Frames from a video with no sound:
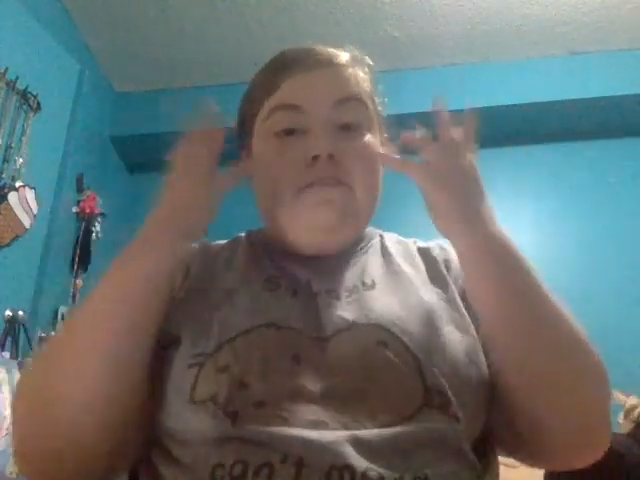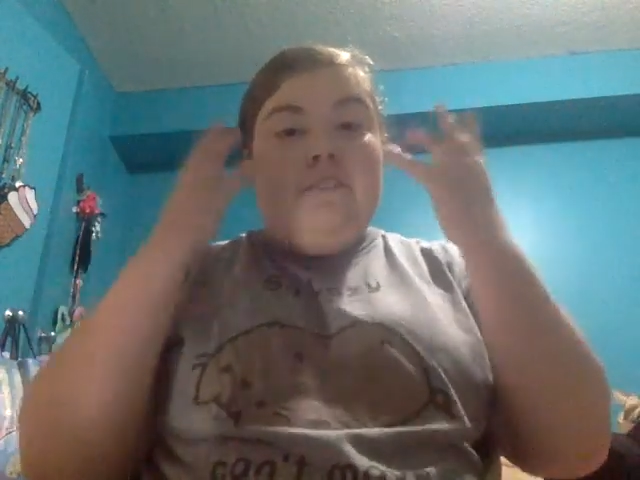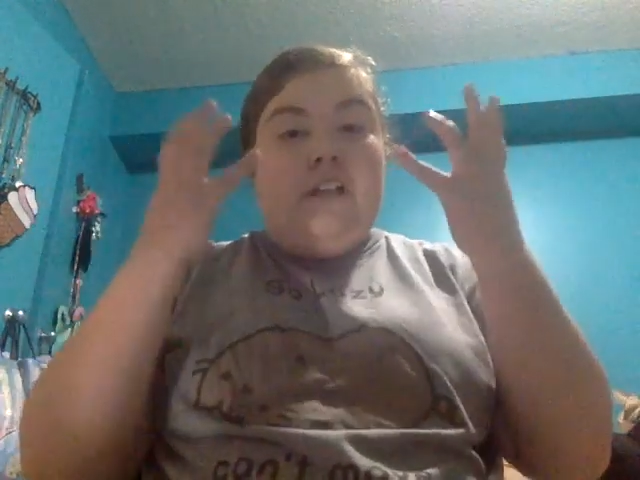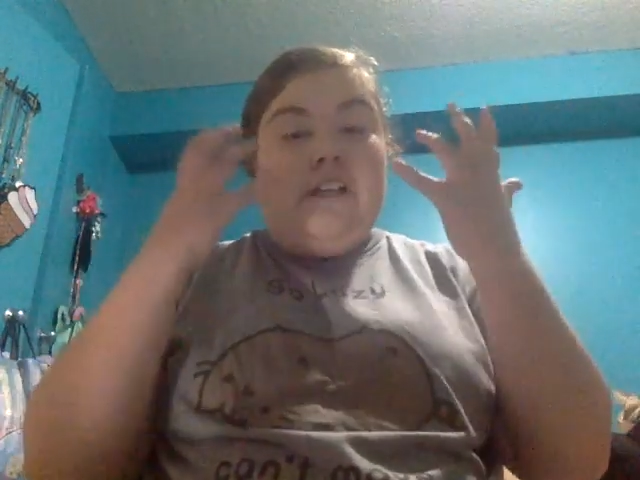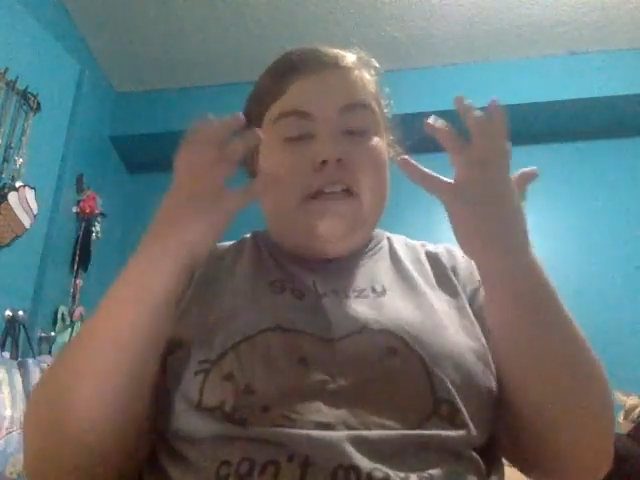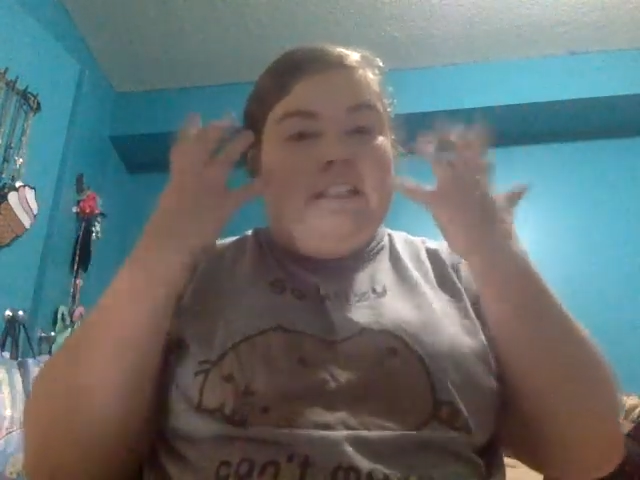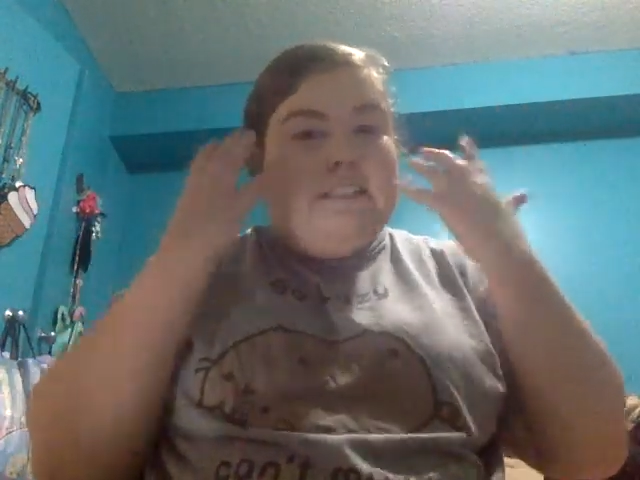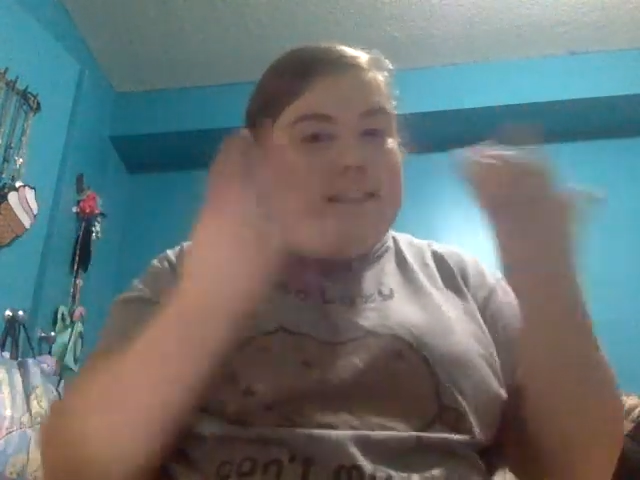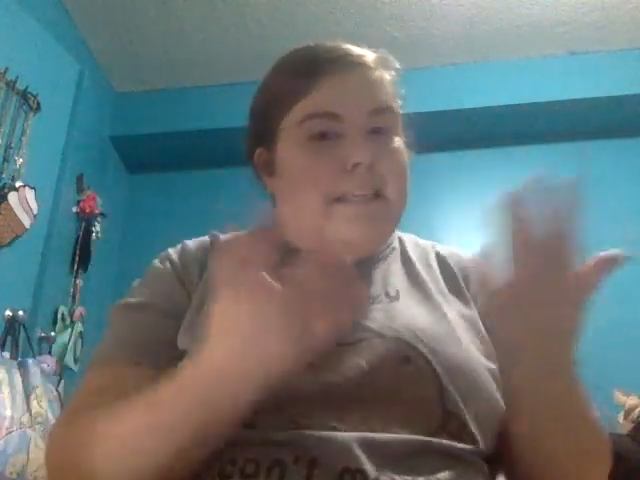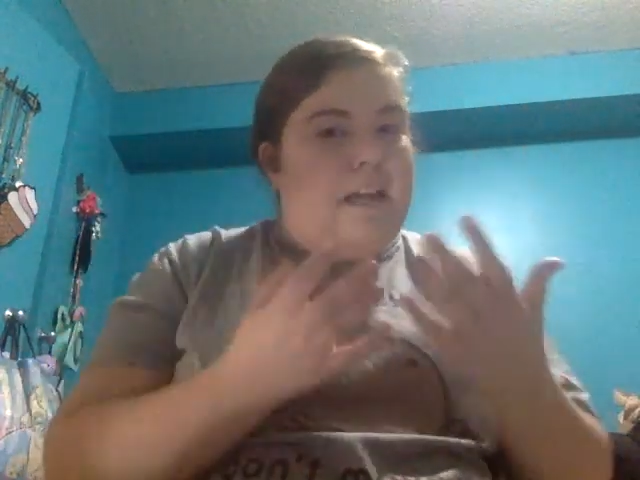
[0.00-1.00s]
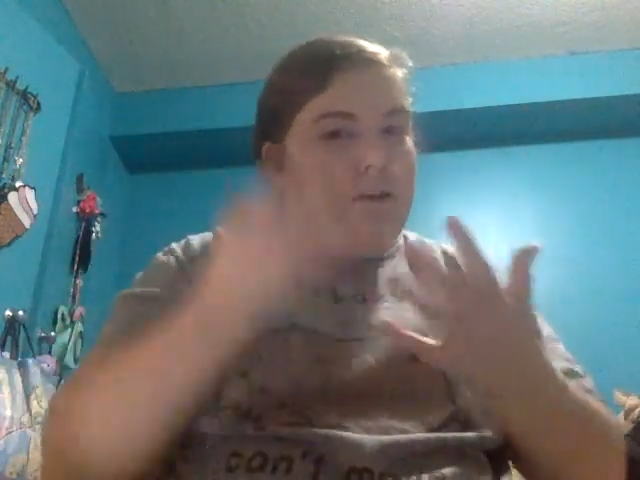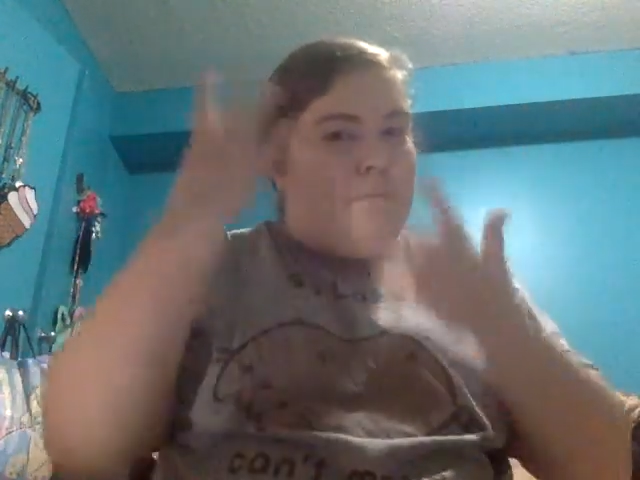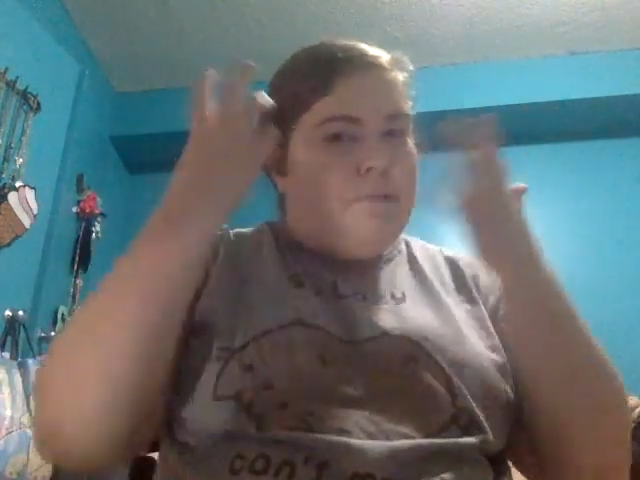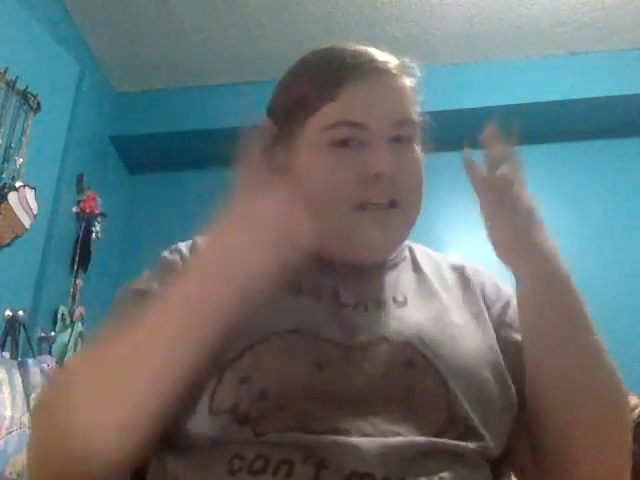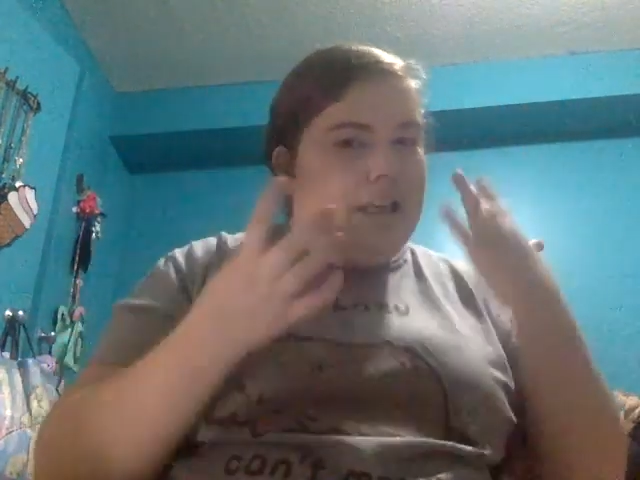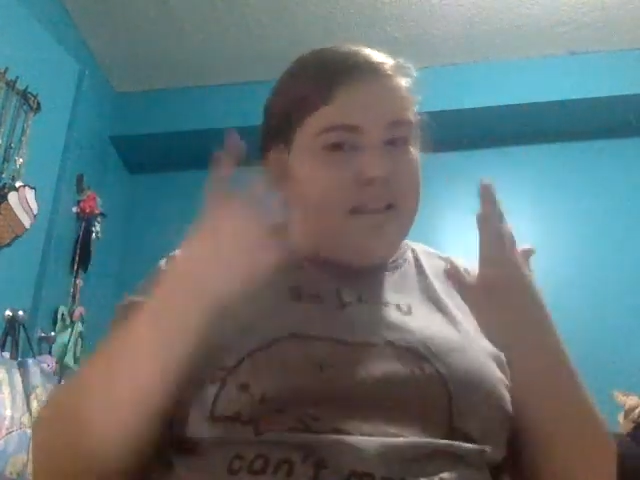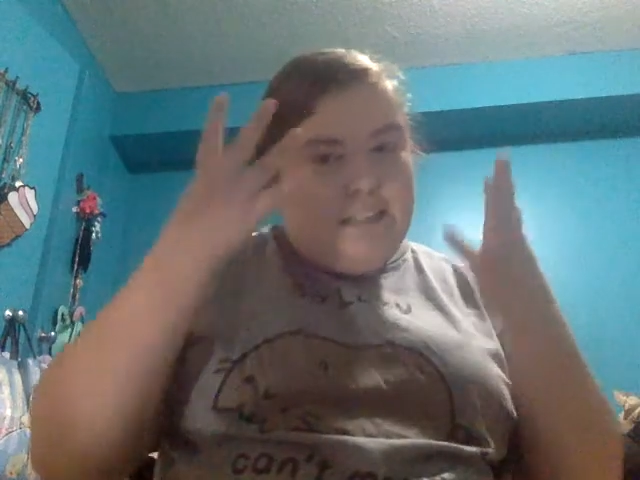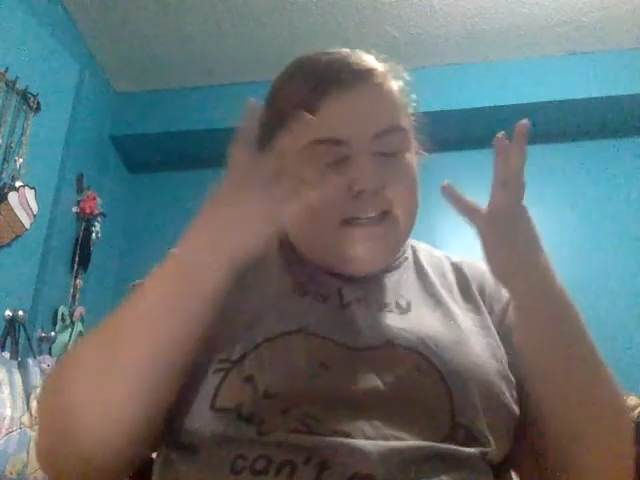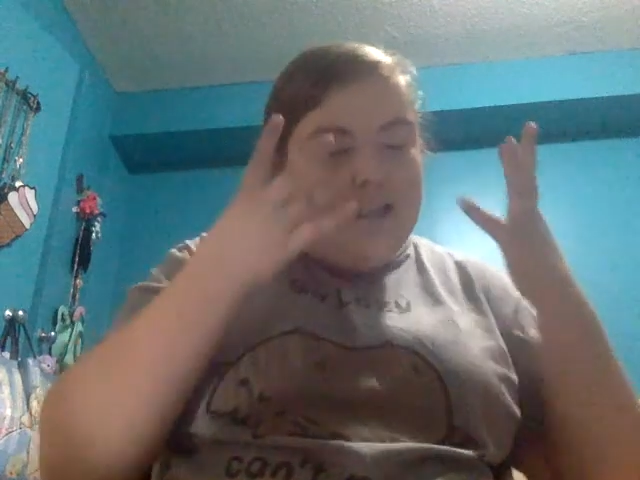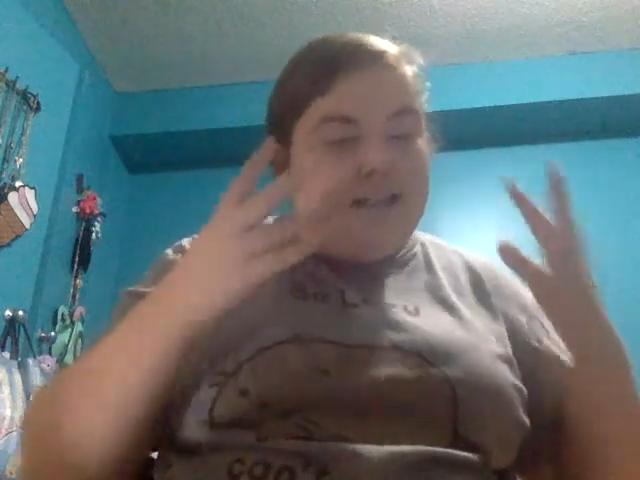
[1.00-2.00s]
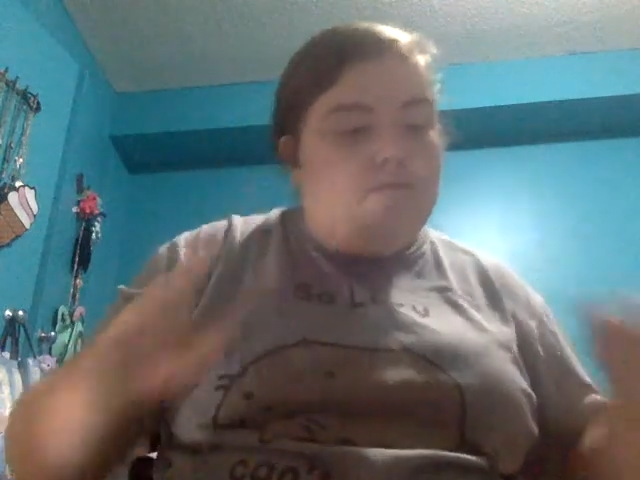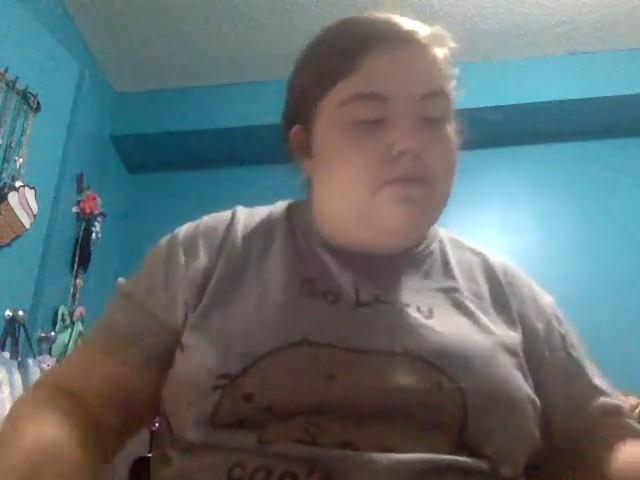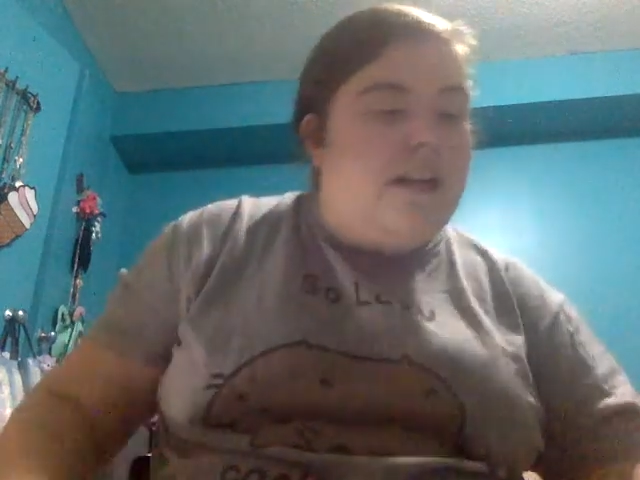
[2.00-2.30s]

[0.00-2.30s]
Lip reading: looking together and blended in